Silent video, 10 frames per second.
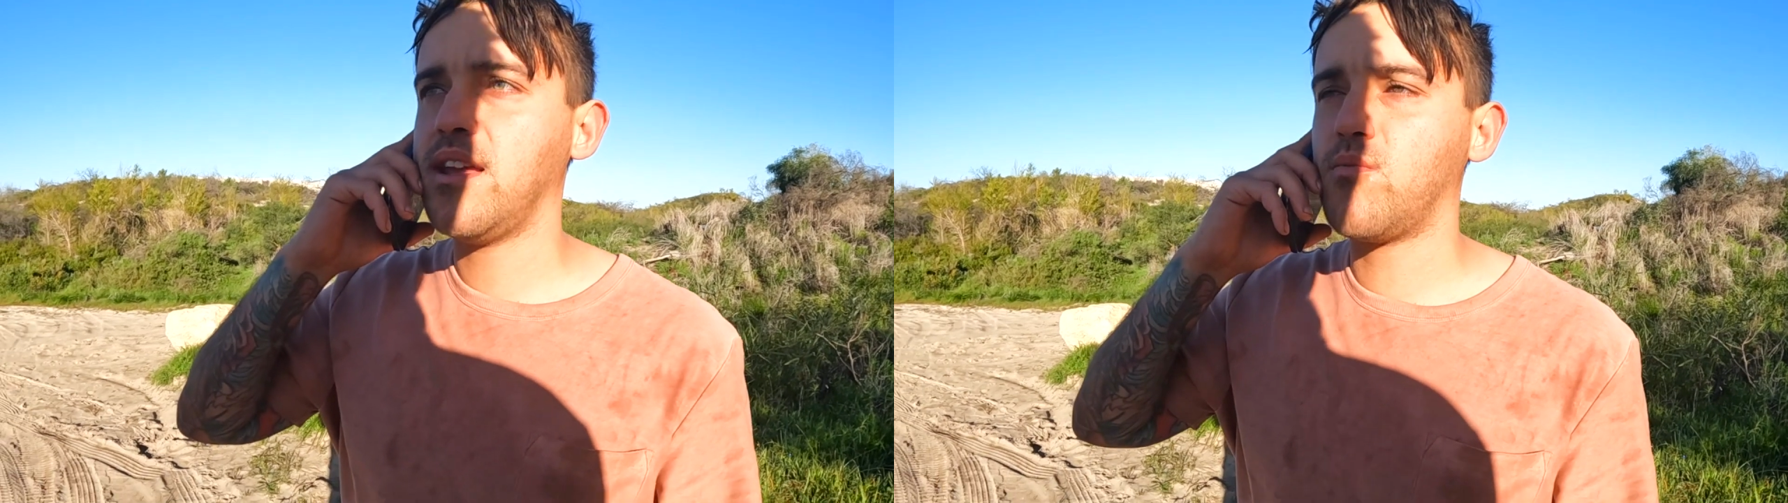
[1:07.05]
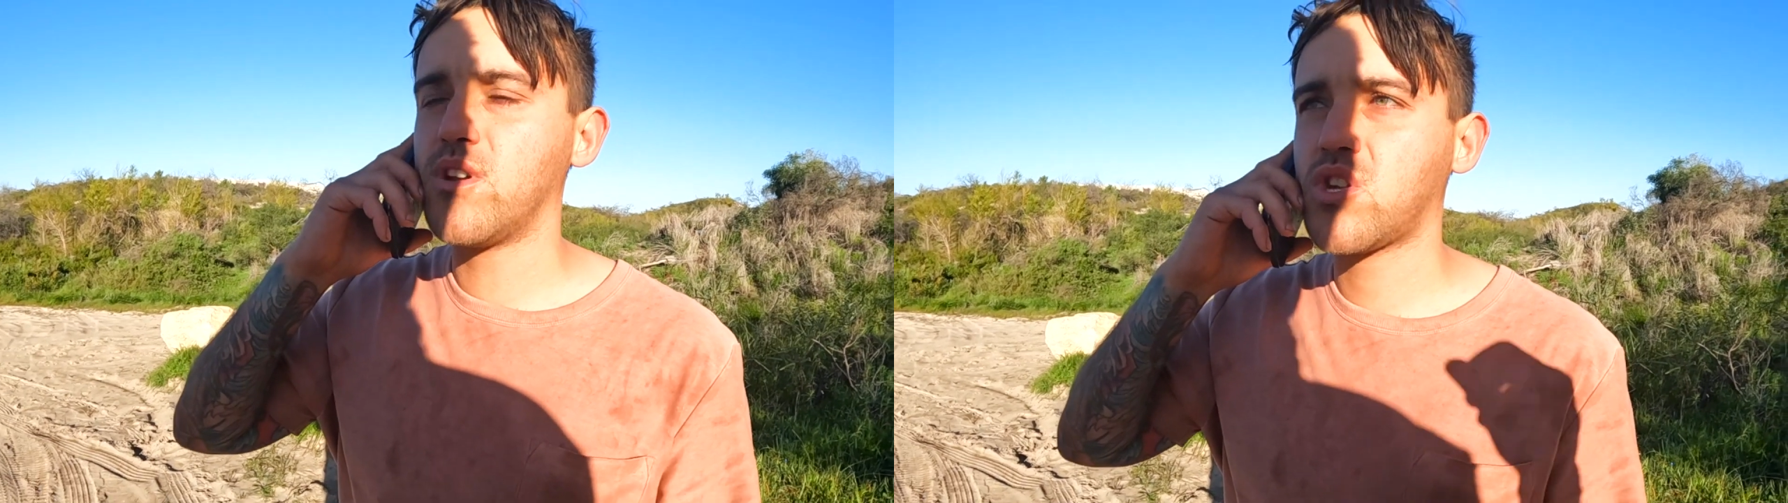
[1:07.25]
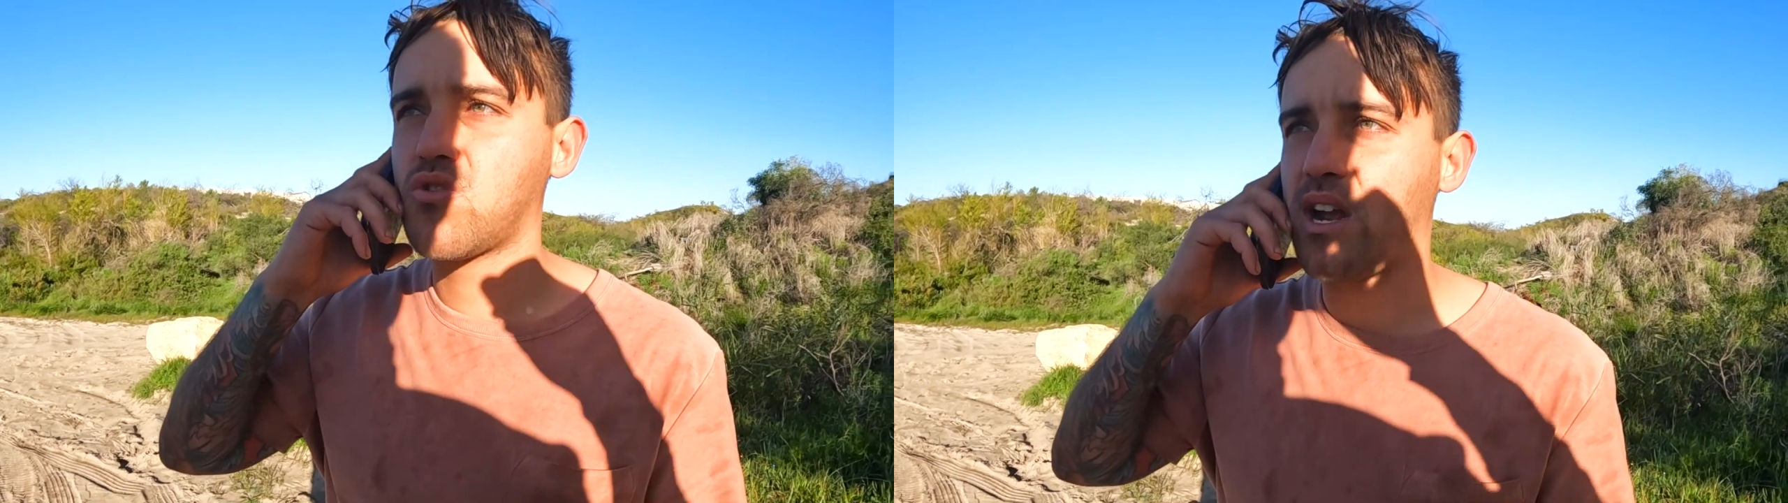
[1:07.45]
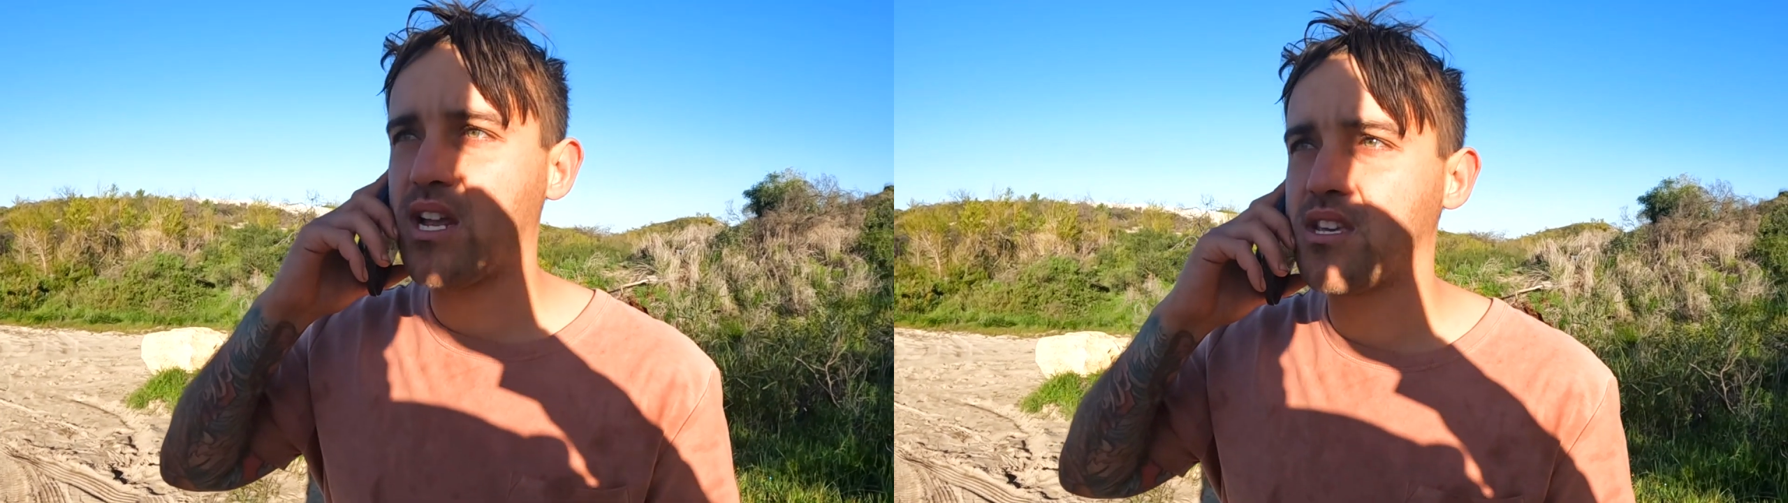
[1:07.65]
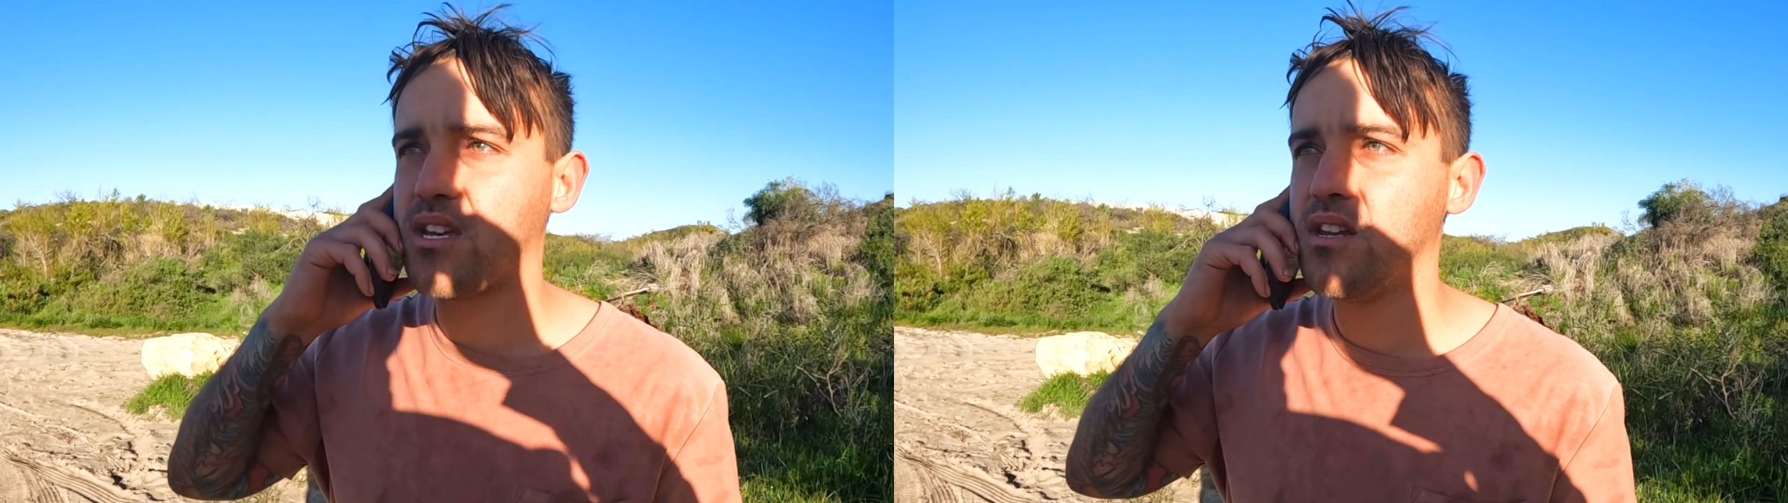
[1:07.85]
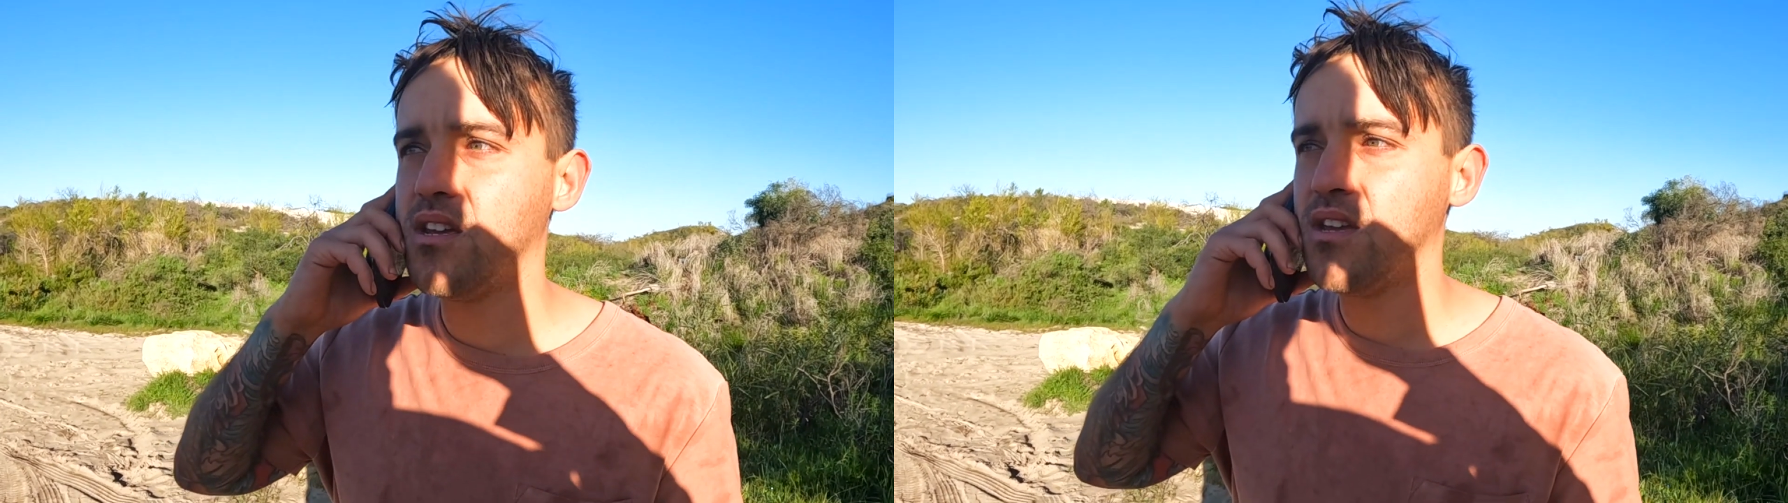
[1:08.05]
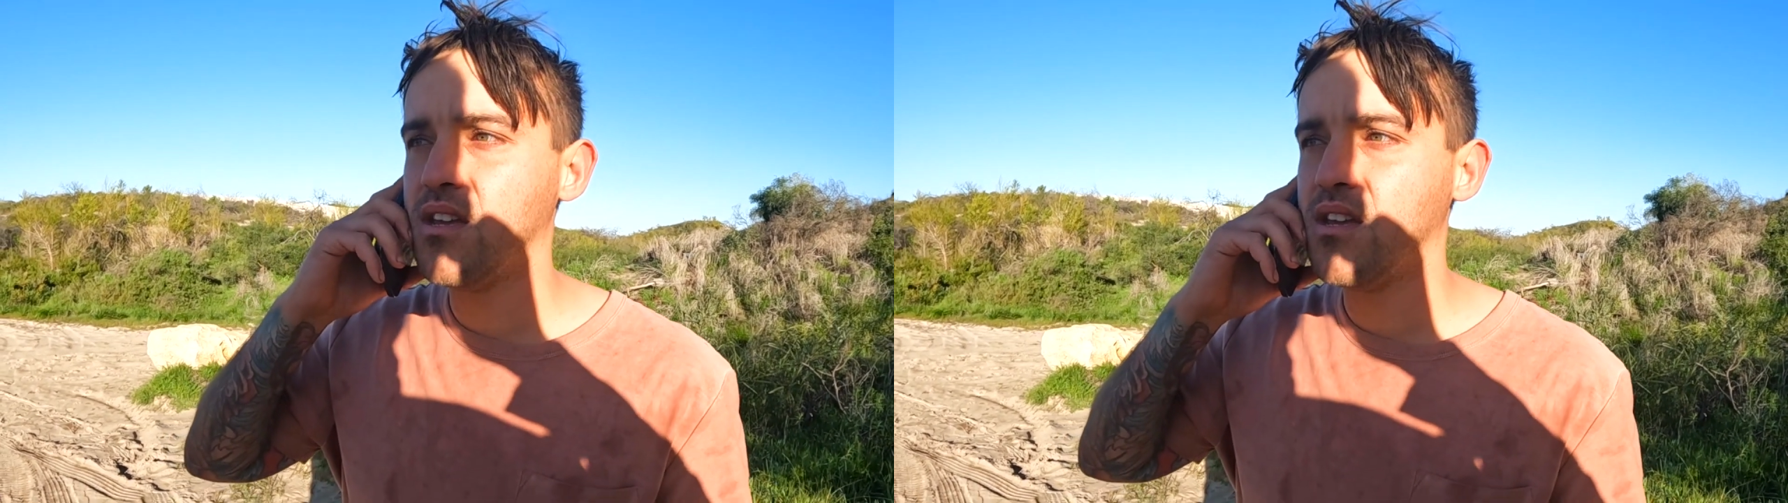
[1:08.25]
and we're stranded.